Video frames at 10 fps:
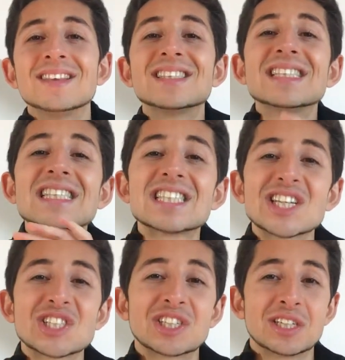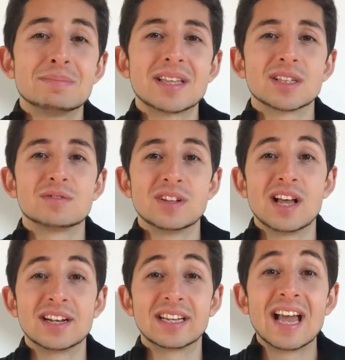This is such a good method for
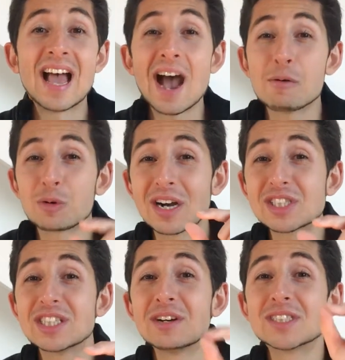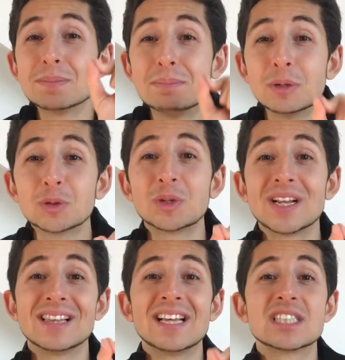learning, and we're actually going to build
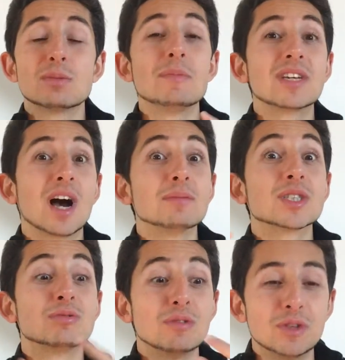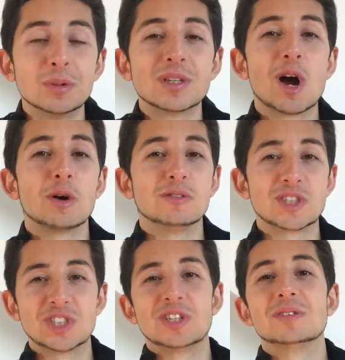on it later when we come to reviewing our
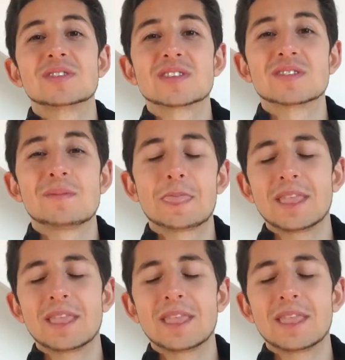revision notes.